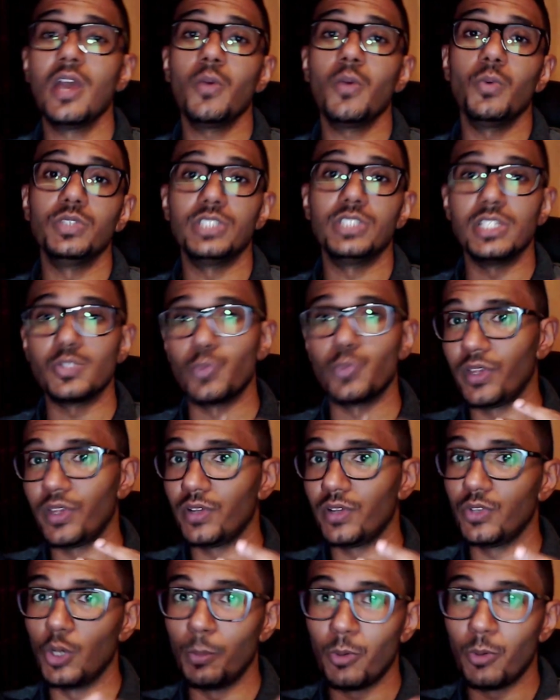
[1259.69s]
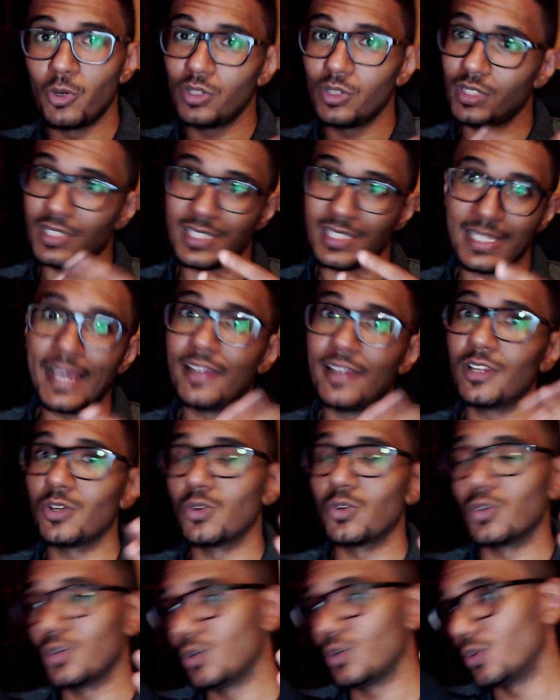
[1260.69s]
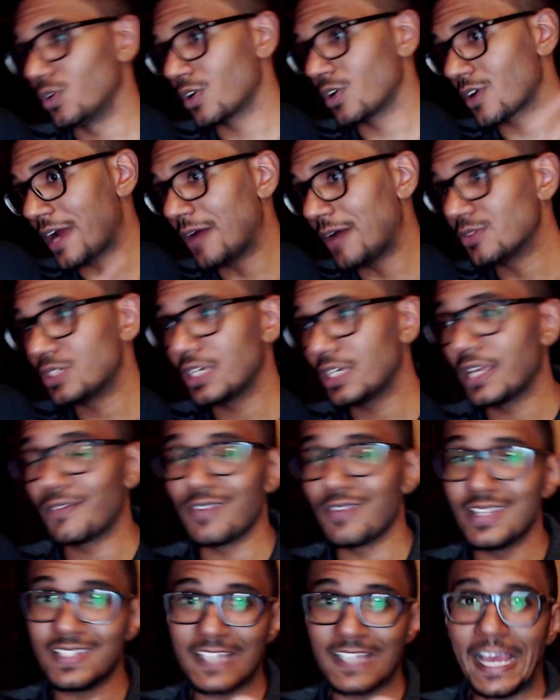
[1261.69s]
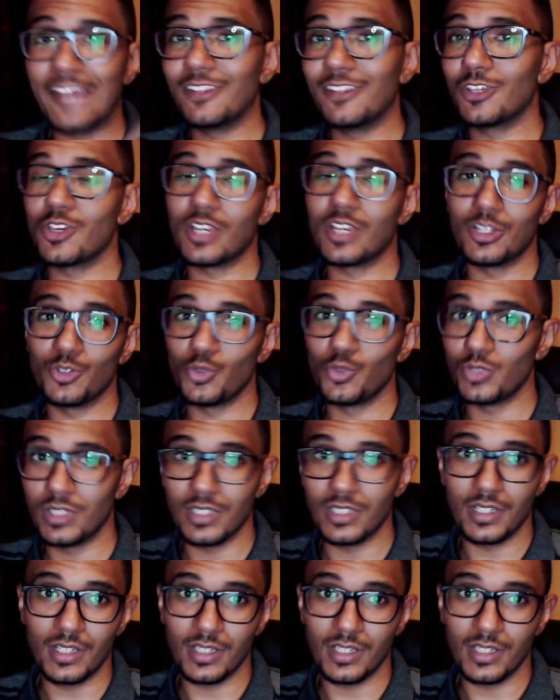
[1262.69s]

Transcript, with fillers: which is whether the opponent is standing or, or crouching if he's standing you can do the,